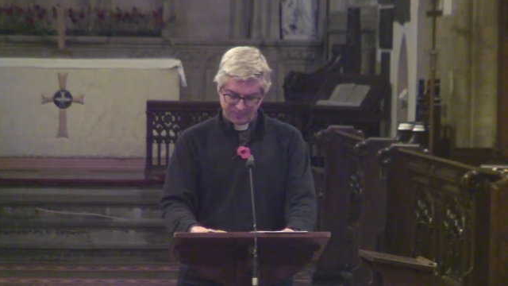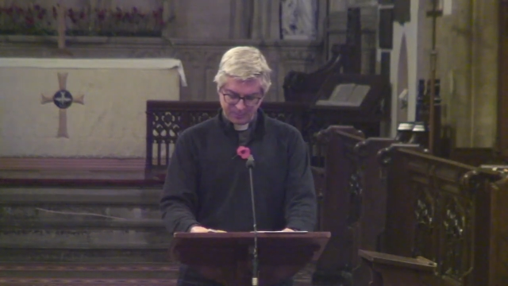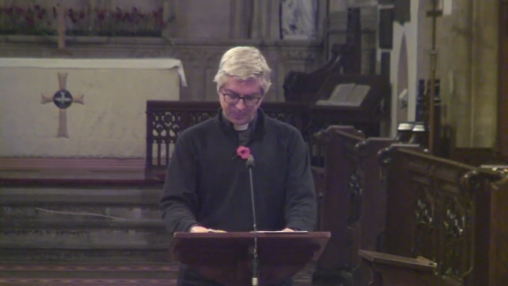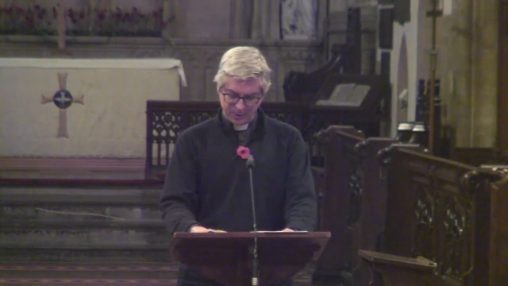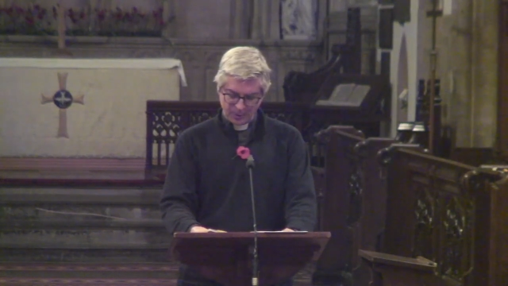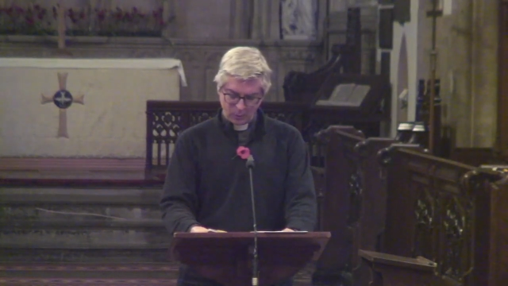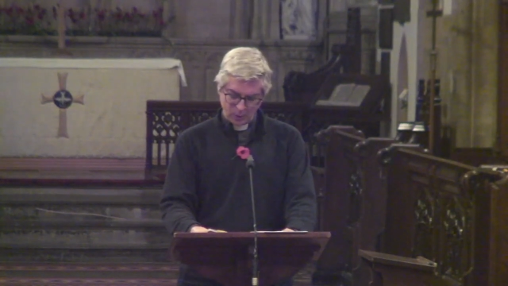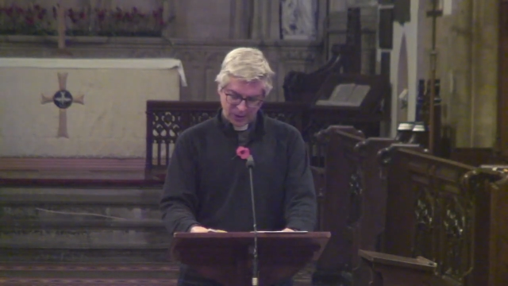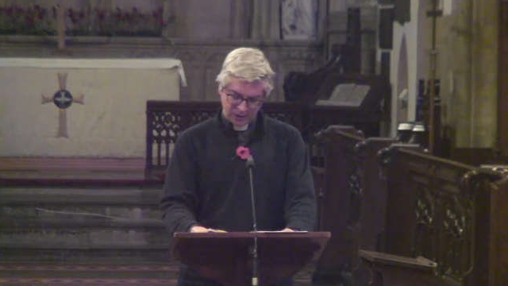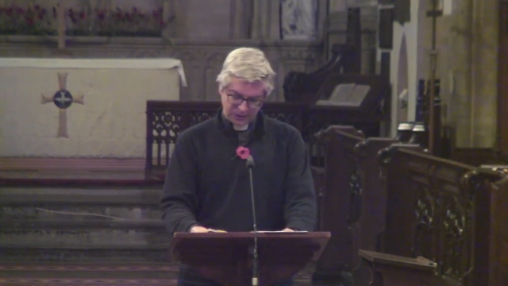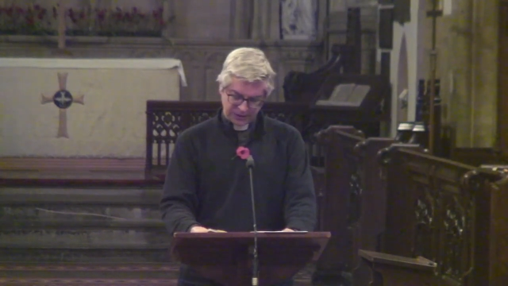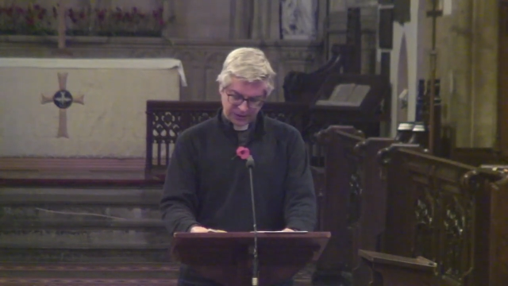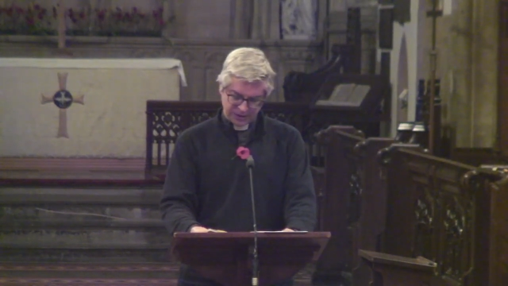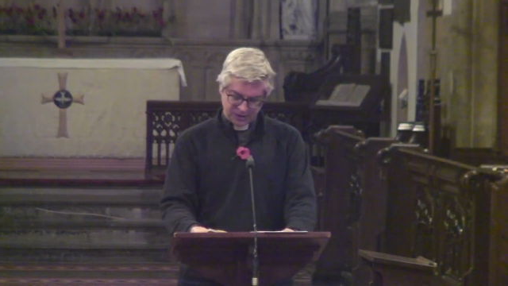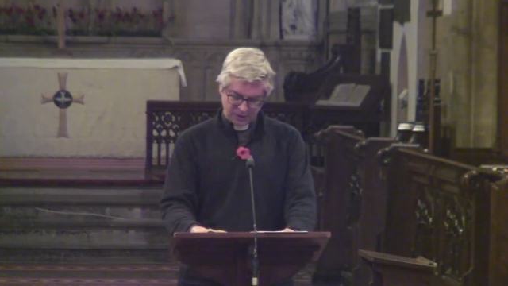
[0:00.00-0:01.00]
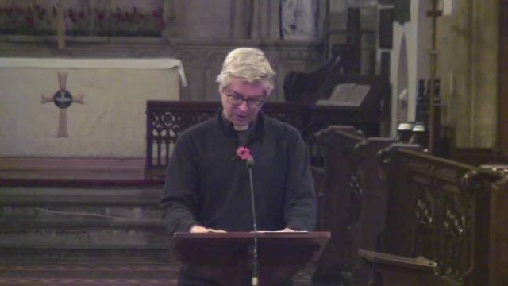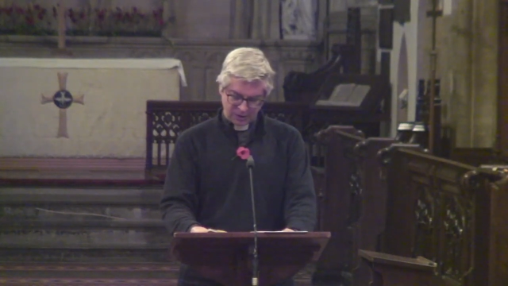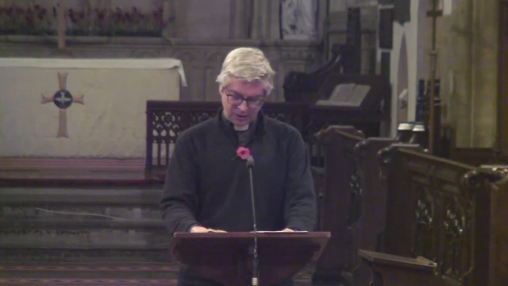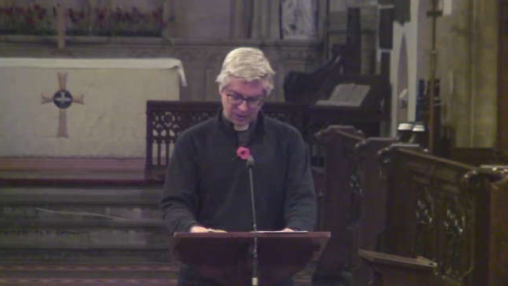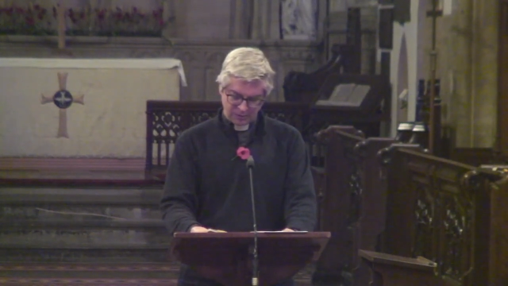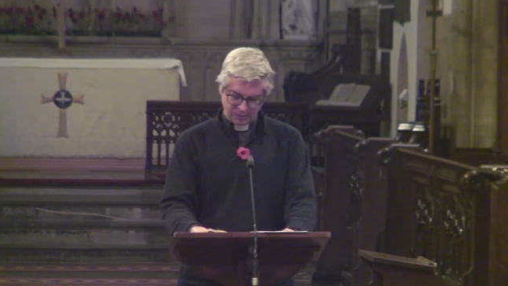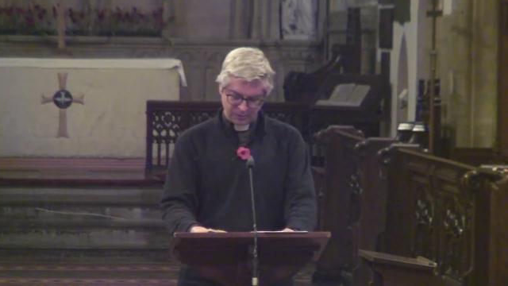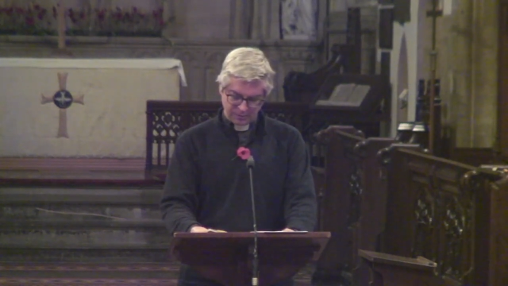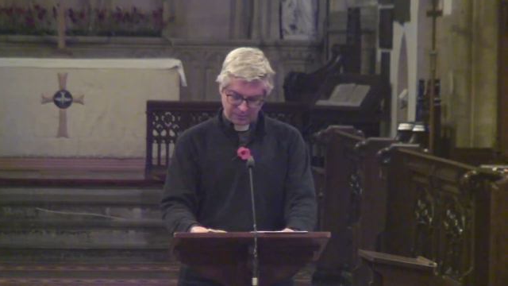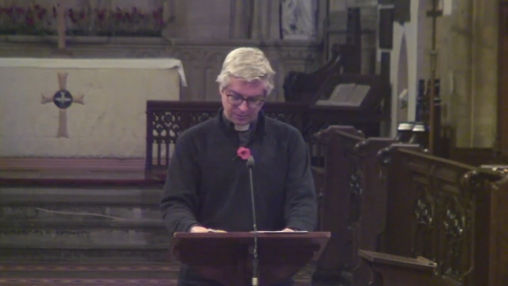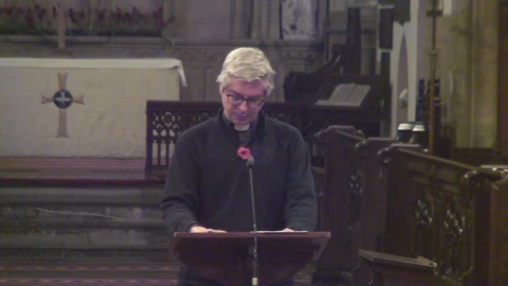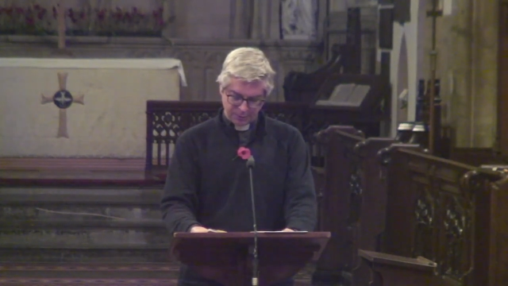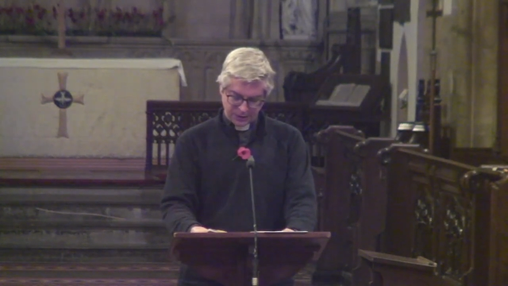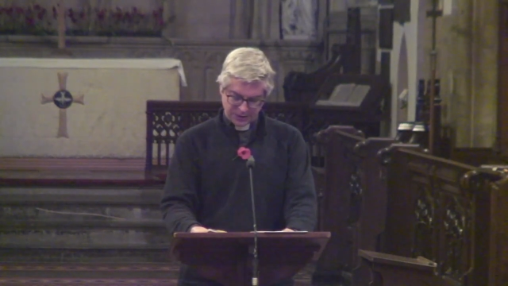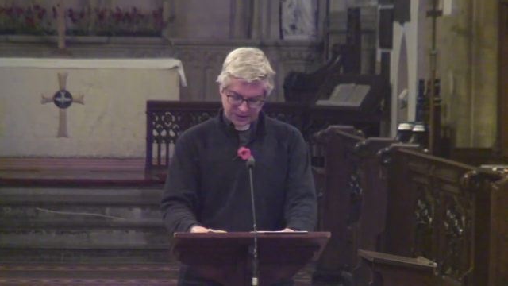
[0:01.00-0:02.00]
but worldly sorrow
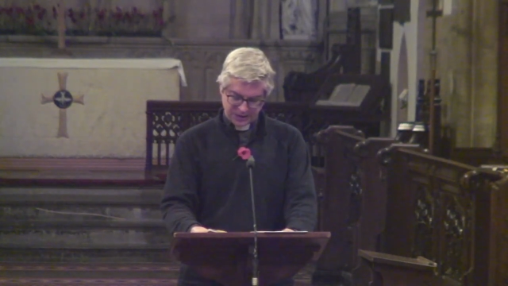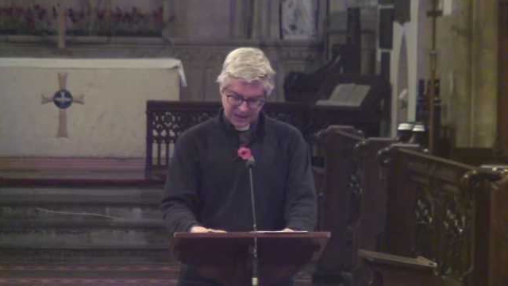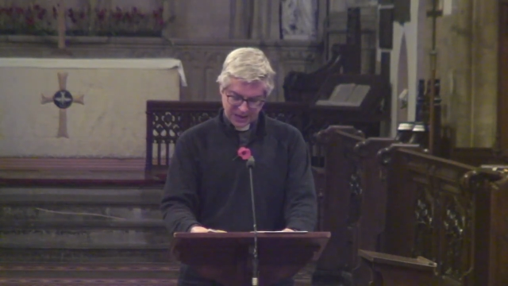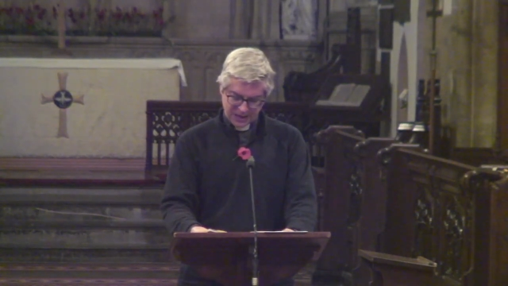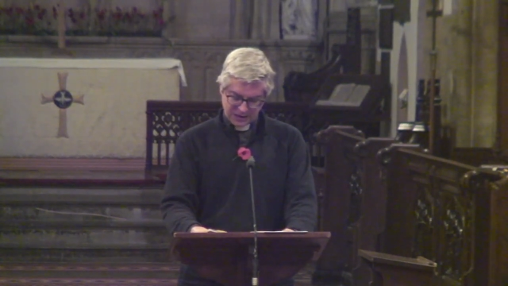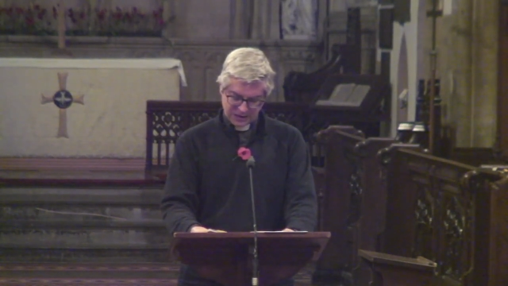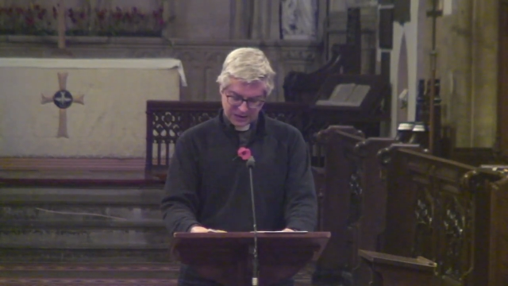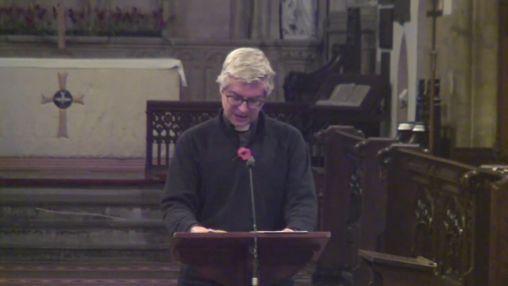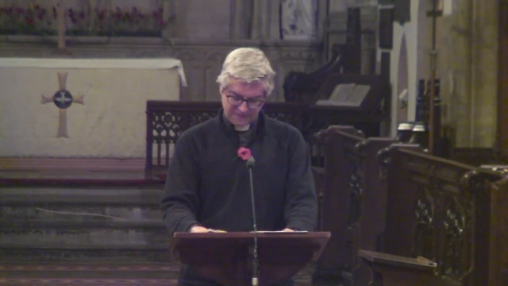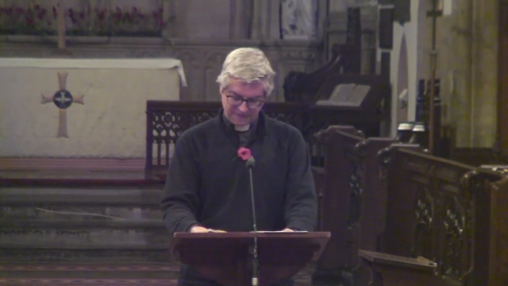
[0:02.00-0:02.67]
brings death.